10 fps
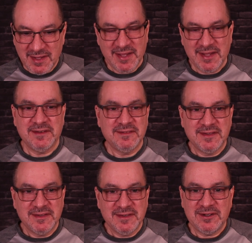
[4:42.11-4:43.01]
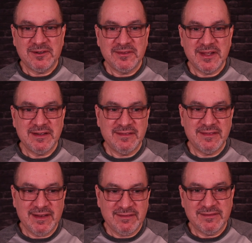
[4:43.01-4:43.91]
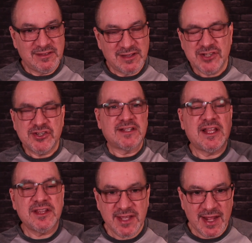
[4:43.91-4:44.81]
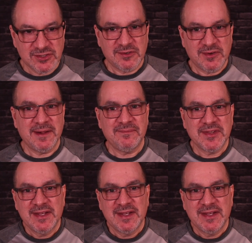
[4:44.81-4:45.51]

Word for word: in, you know, that that logic is not the answer, right?